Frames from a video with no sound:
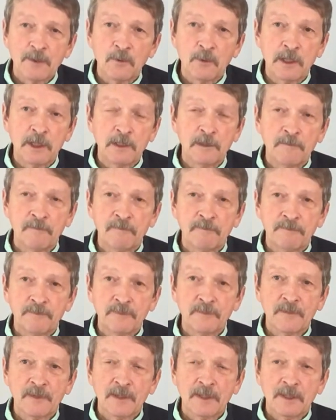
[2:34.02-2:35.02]
Well,
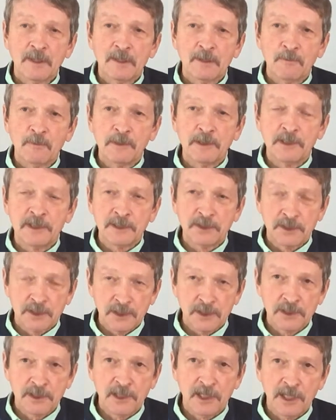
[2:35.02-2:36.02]
we did
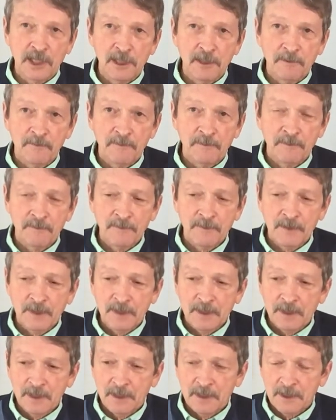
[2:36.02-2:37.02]
just that.
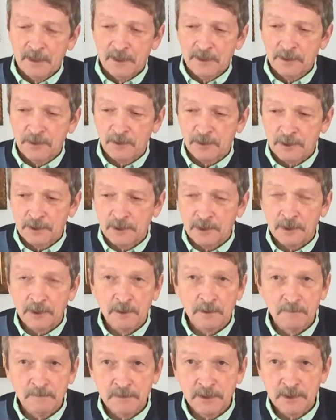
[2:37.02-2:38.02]
Took uh,
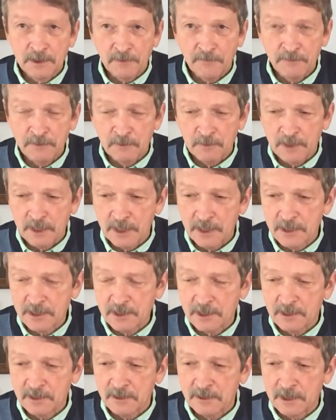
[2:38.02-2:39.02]
just a few days
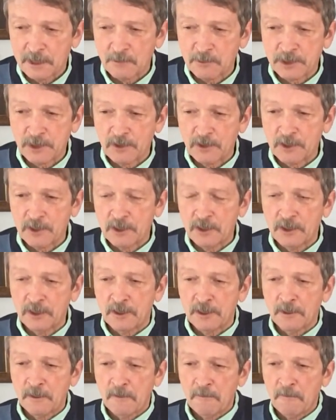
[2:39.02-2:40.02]
and it was all
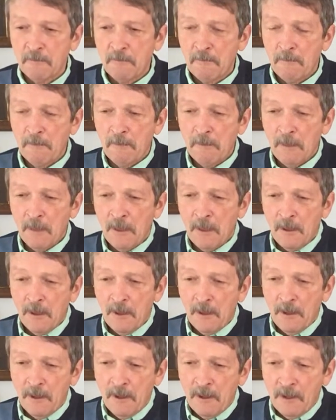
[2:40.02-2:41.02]
gone.
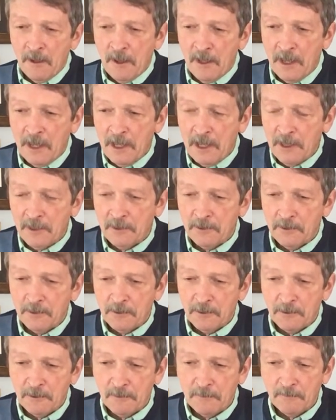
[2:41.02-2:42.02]
And
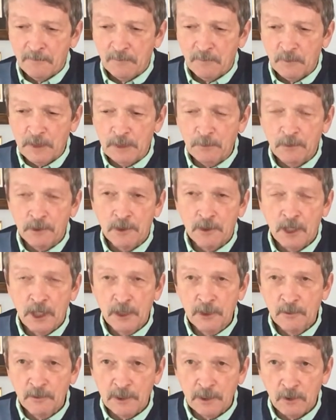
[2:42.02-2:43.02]
uh, we were
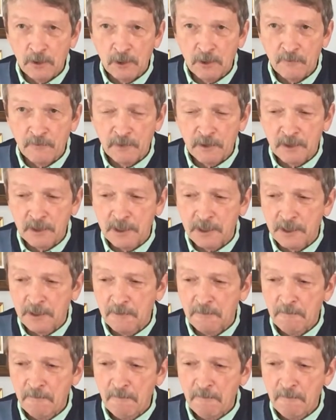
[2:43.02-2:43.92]
hungry all over again.